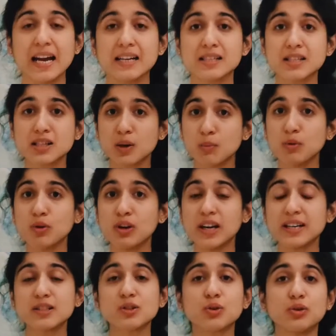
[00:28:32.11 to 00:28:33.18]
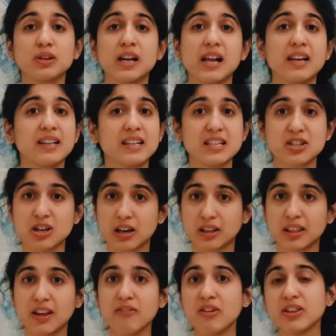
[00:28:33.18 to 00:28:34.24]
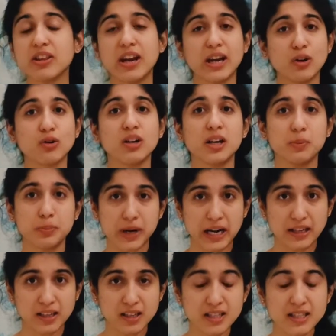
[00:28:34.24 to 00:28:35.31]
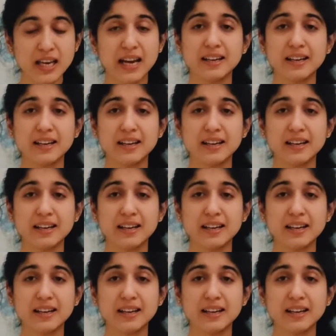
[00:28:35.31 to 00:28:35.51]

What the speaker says: It stimulates Kundalini Shakti with regular practice,